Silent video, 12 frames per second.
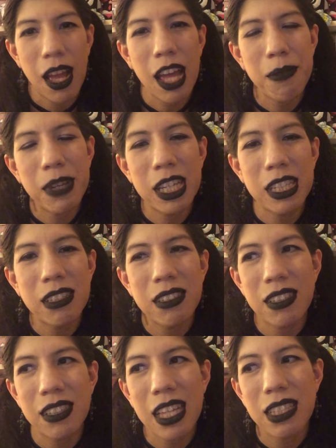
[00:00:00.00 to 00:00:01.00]
I mean,
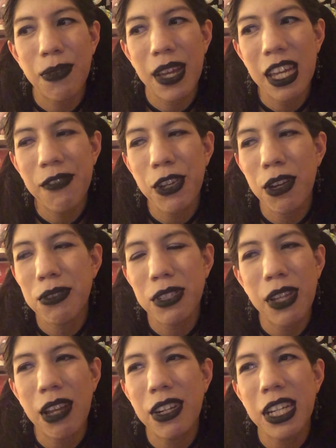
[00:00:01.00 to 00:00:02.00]
that's why if you're
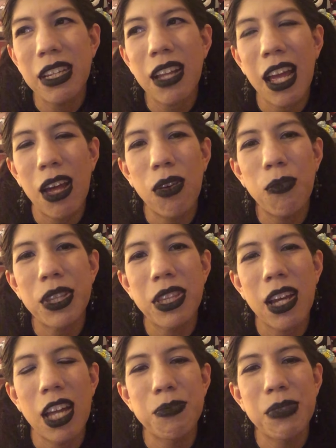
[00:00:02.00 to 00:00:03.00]
starting out with
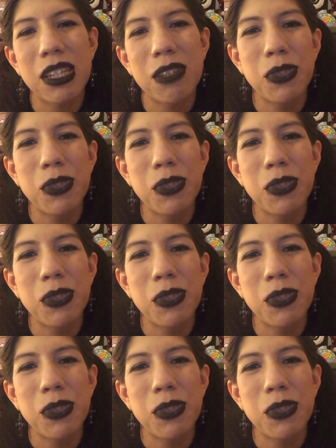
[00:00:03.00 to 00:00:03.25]
the cosplay